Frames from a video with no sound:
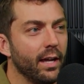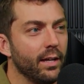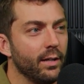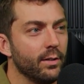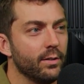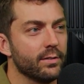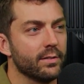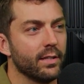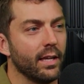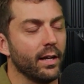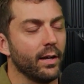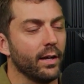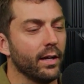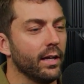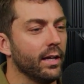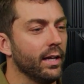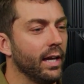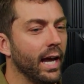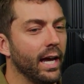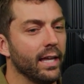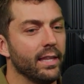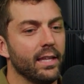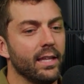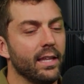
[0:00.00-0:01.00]
You just like,
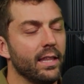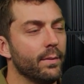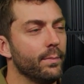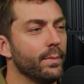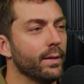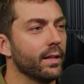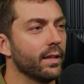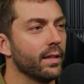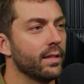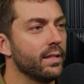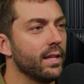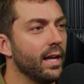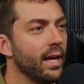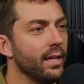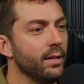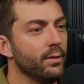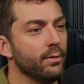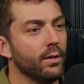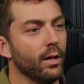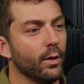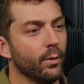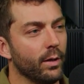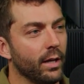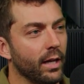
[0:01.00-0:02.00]
and then in the middle of the day, you'd
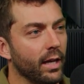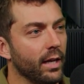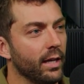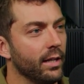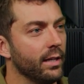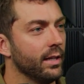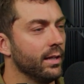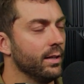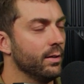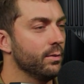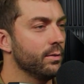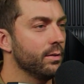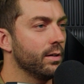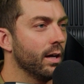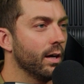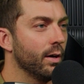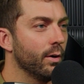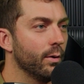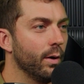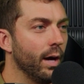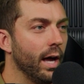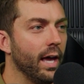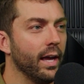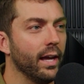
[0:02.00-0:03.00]
go eat, you'd go
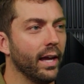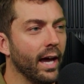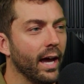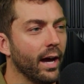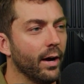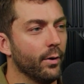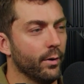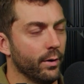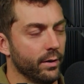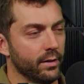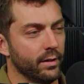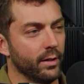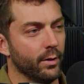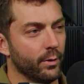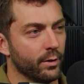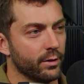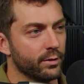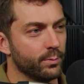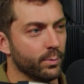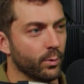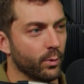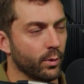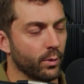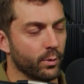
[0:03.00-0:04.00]
hang out, and go explore.